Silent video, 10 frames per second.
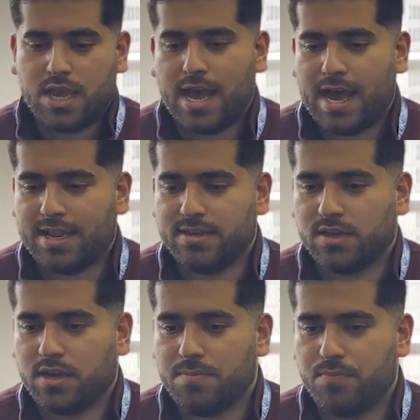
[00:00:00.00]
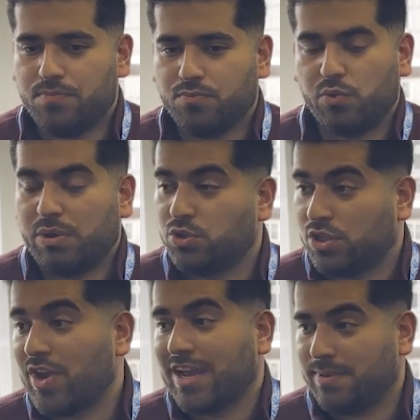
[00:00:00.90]
and we were able to
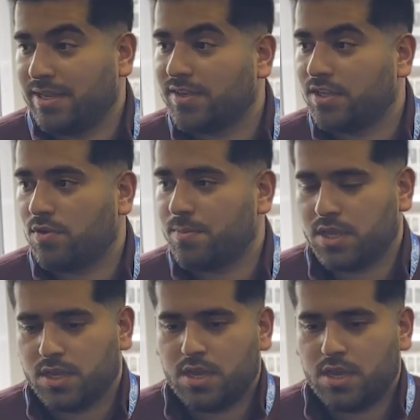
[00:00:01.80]
extract some insights from it.